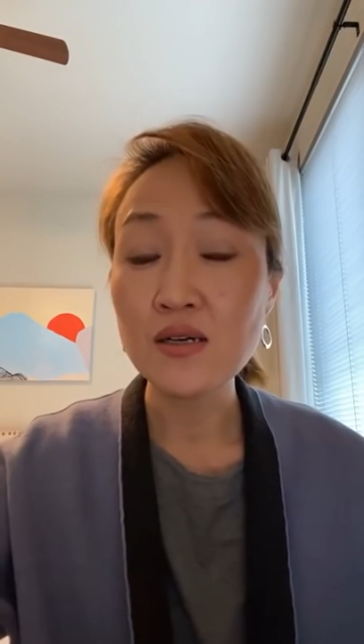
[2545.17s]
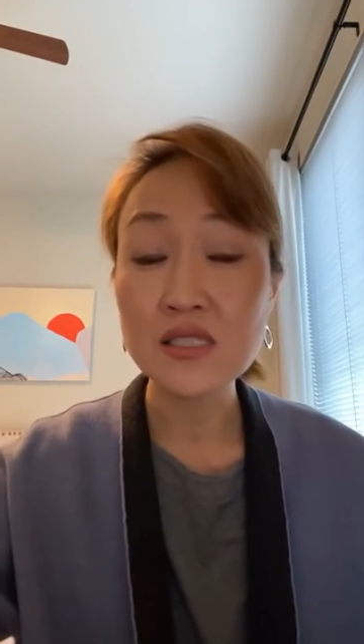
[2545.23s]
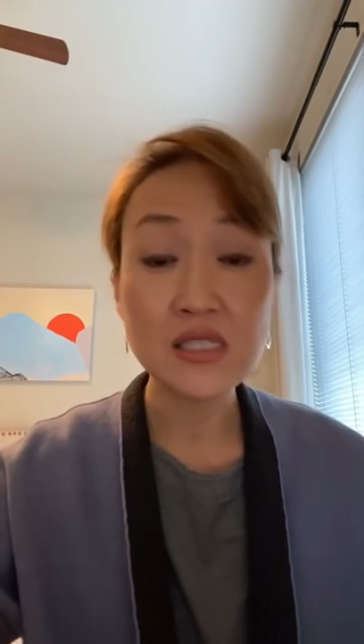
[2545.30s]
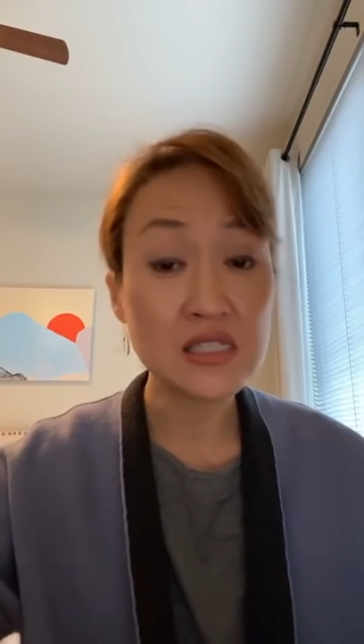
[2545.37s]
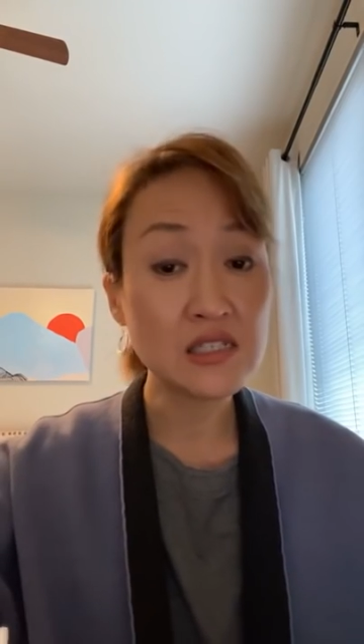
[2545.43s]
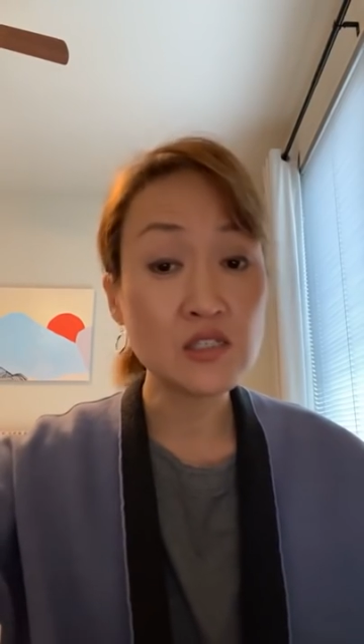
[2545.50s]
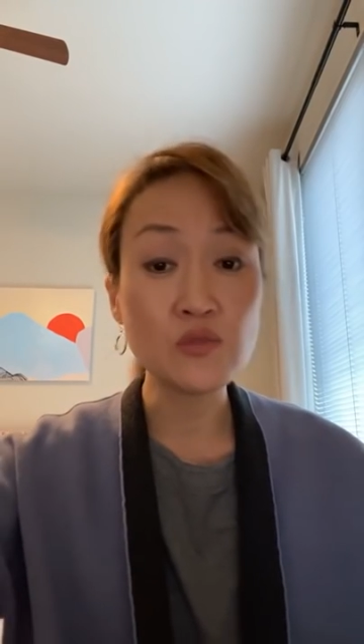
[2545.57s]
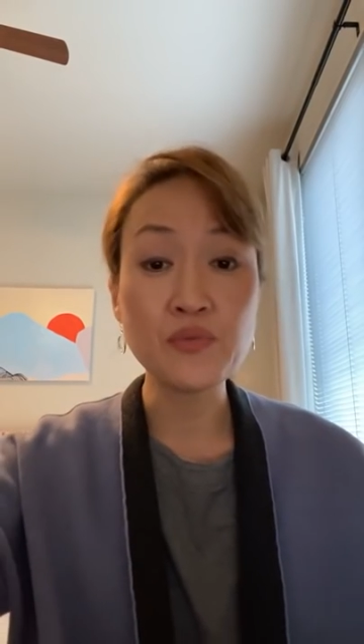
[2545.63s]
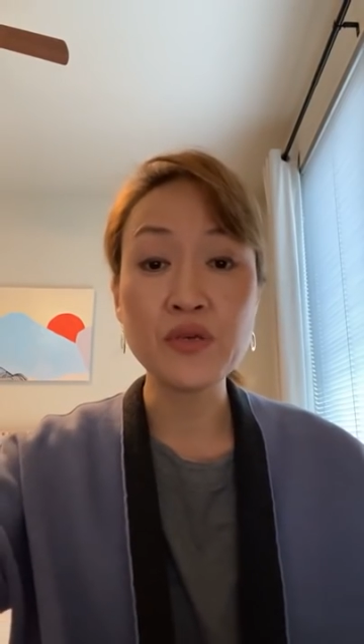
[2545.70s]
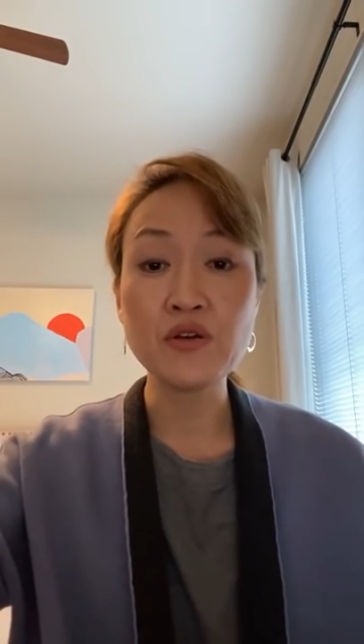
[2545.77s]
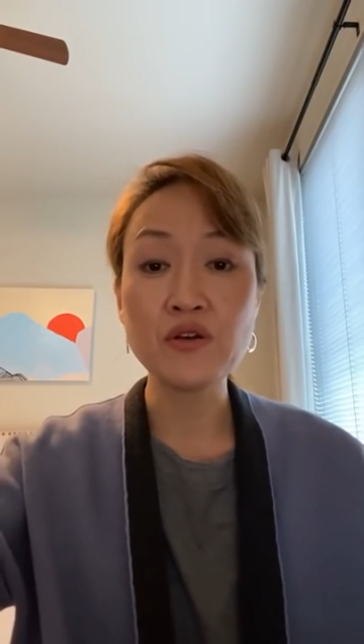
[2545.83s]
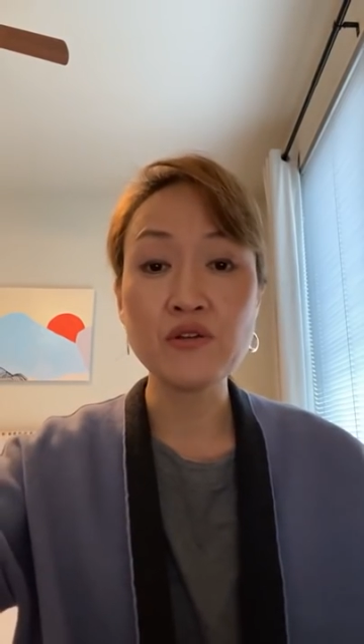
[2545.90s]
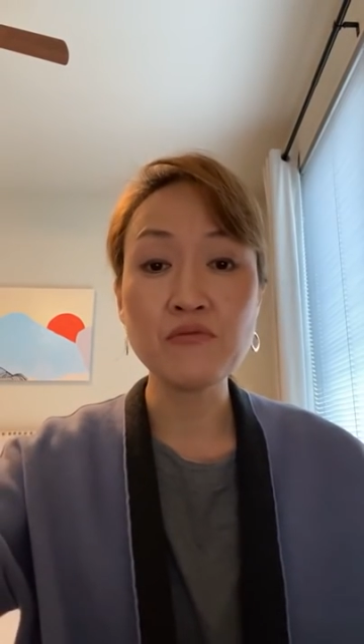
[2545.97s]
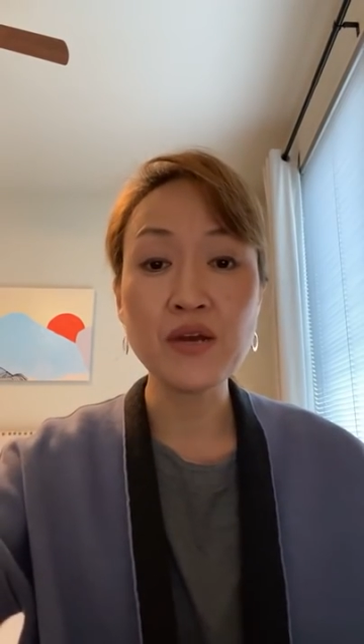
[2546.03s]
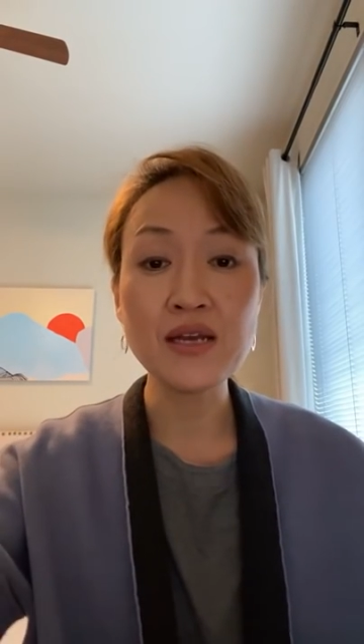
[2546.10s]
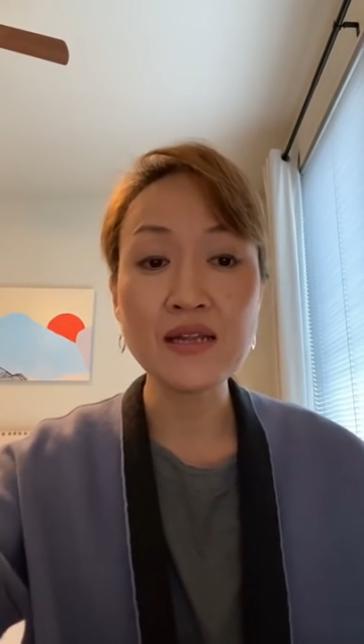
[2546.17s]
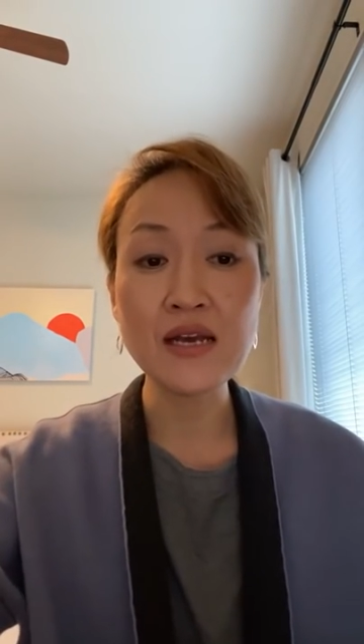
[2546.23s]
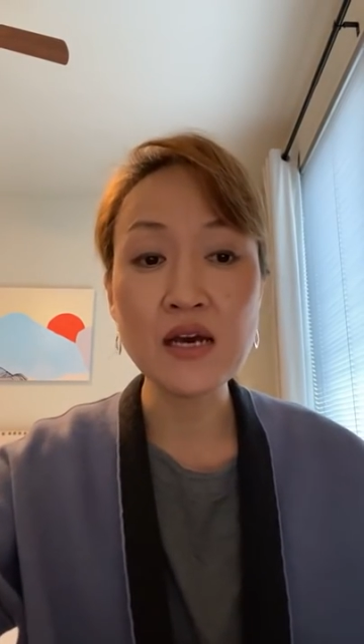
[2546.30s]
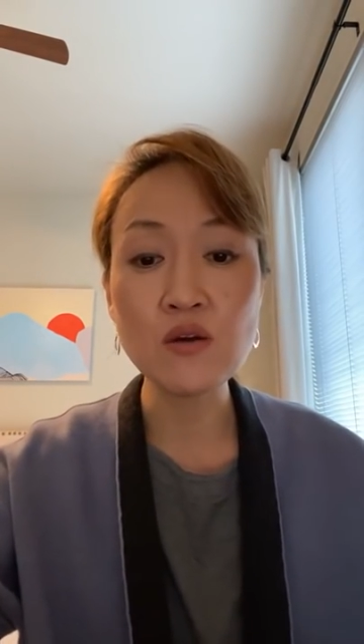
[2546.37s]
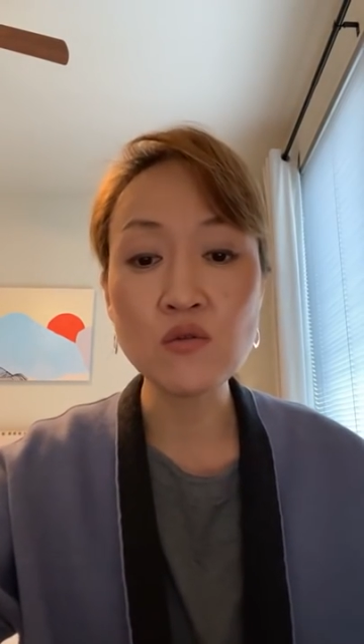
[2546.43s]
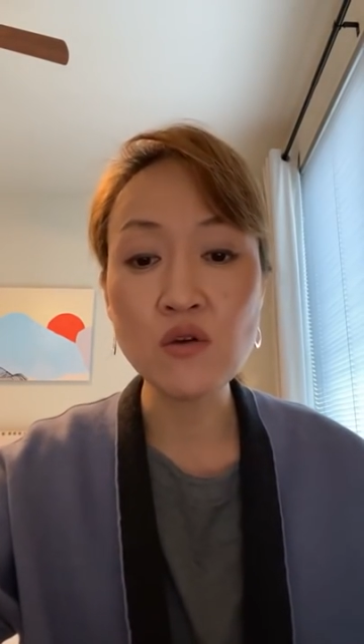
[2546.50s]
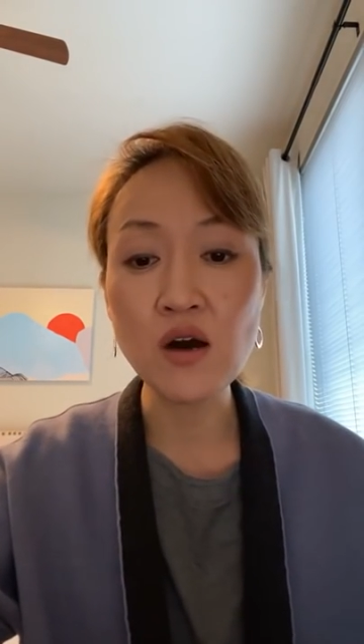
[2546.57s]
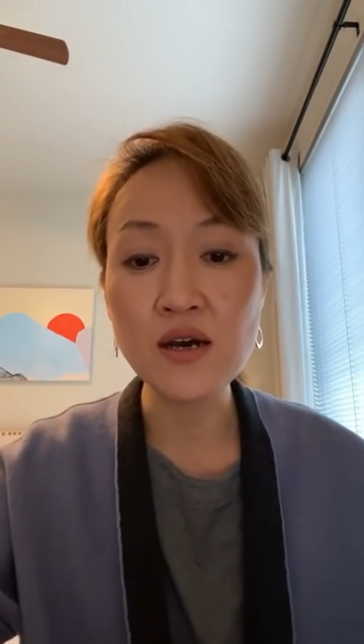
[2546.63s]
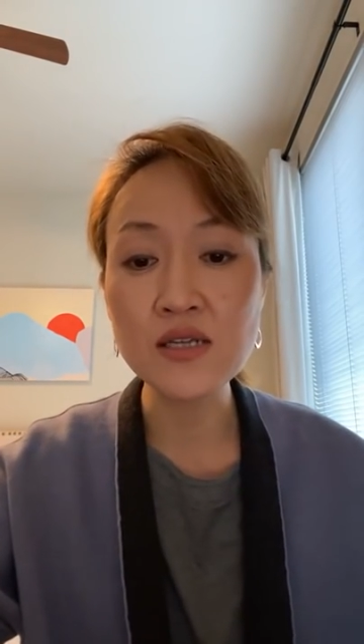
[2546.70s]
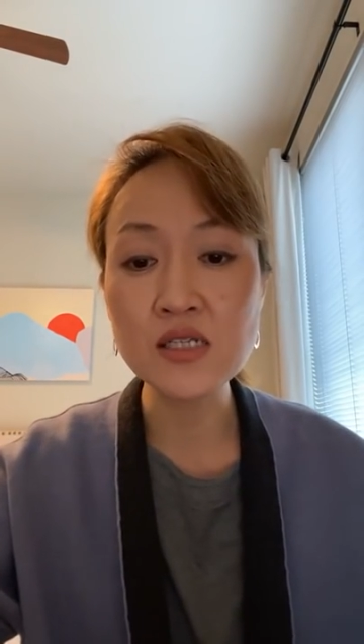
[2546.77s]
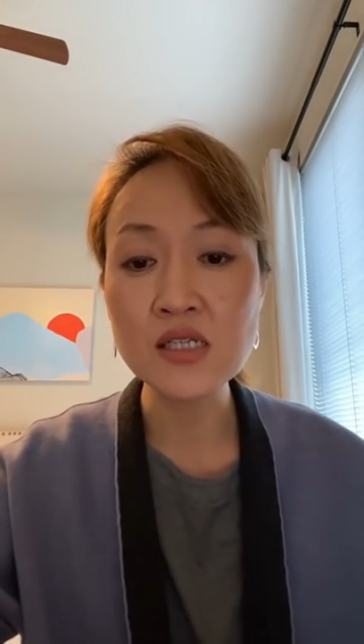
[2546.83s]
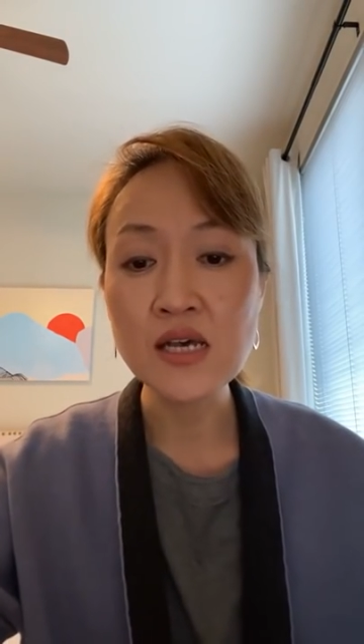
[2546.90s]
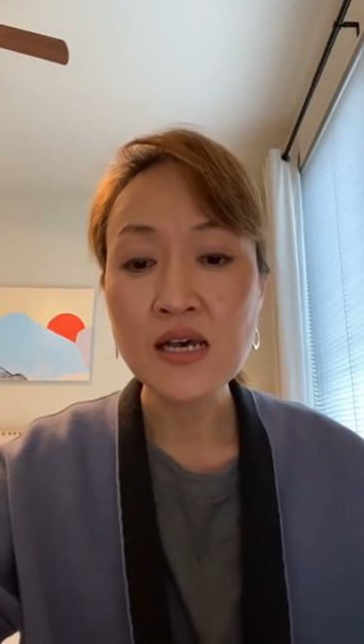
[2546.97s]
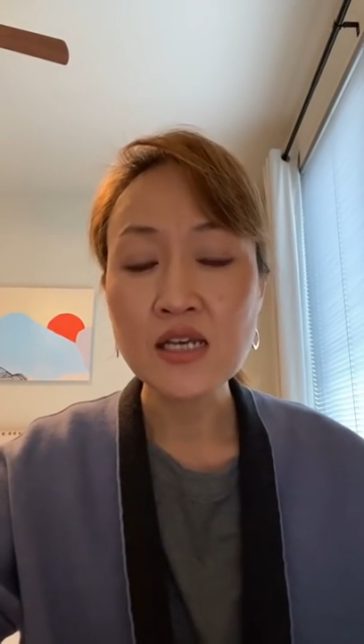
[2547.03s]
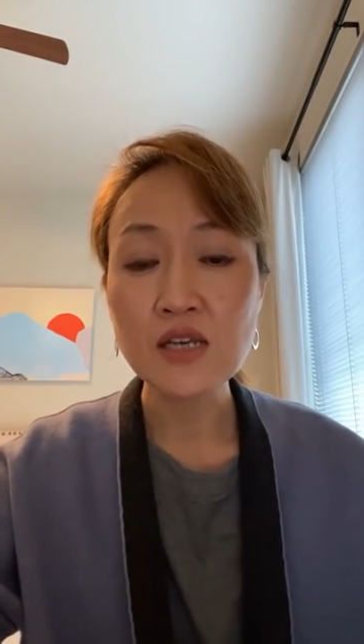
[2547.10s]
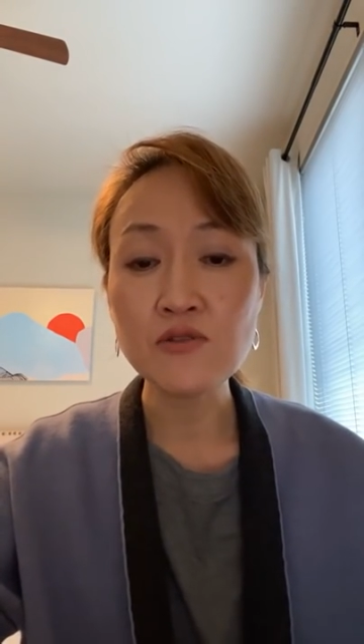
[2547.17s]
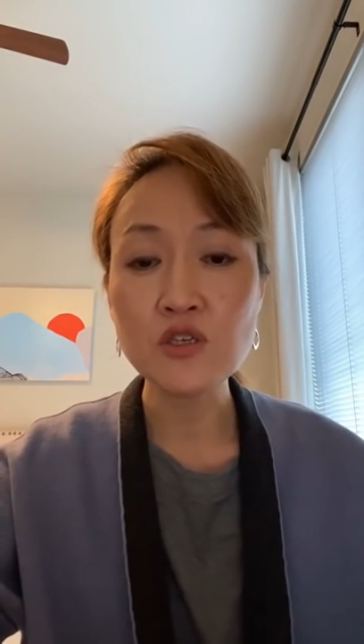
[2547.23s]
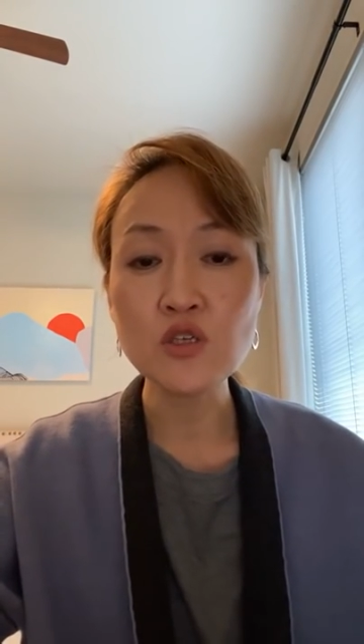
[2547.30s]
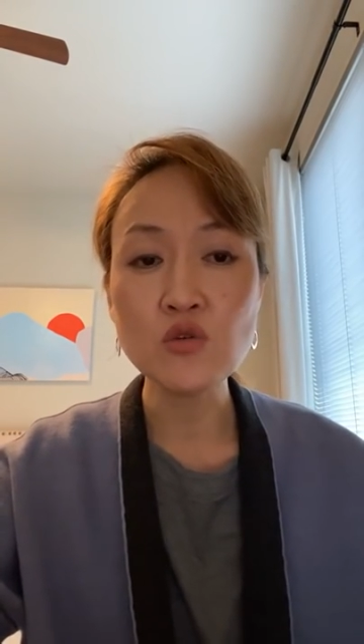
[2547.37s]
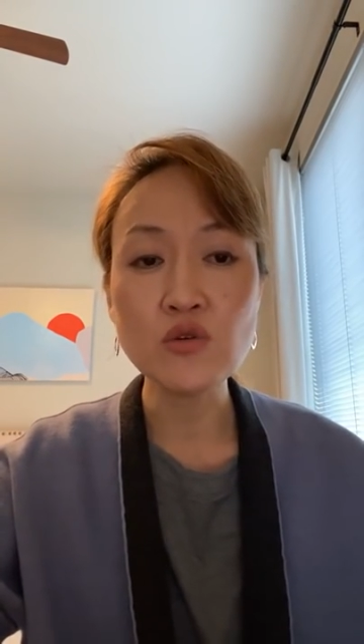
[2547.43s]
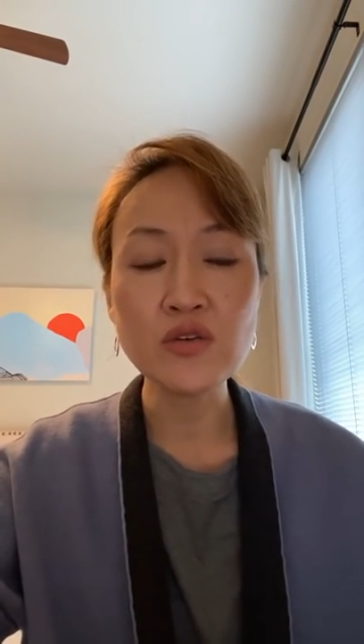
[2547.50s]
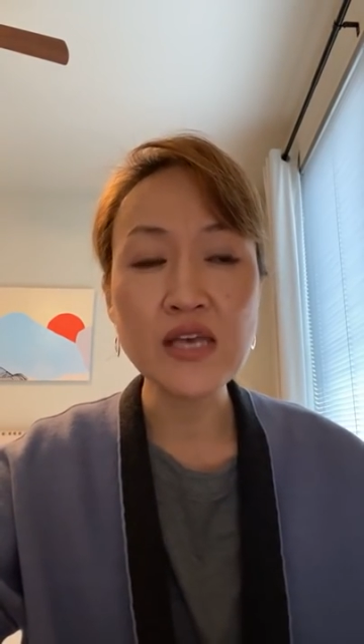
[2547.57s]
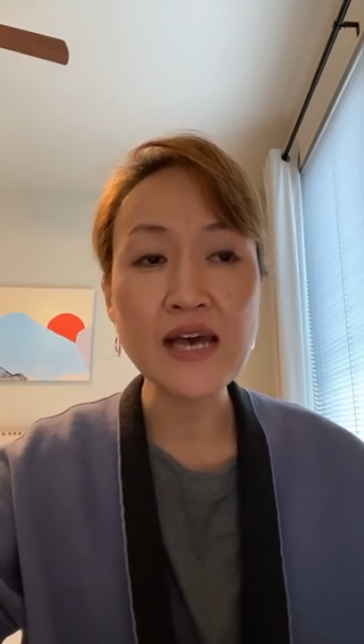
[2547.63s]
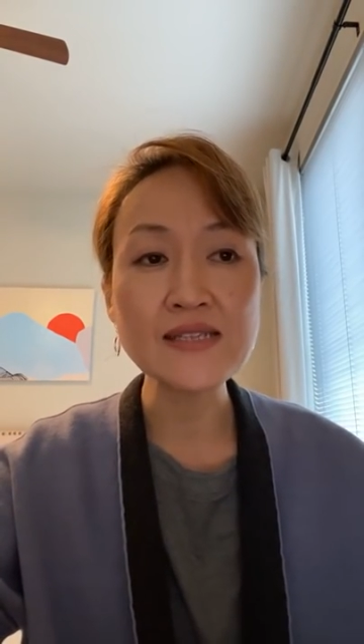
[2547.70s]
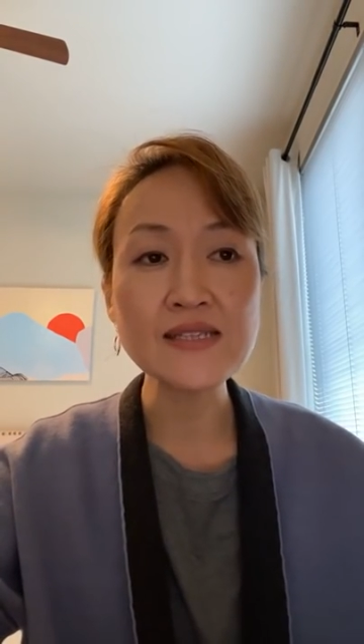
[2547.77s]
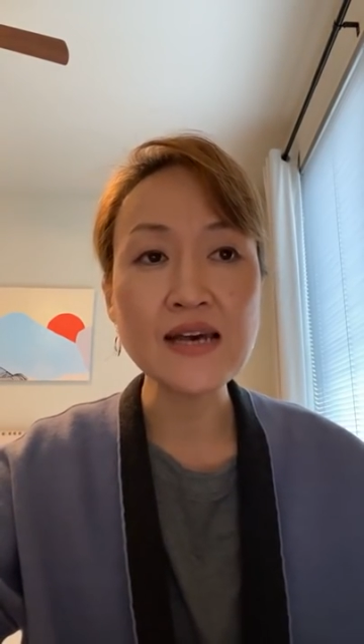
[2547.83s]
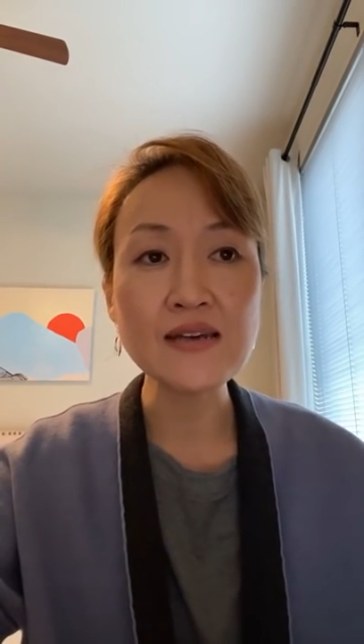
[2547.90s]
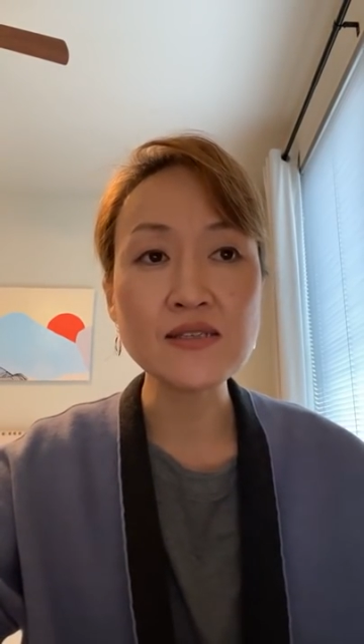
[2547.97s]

is disappearing right now. God is giving you a yes.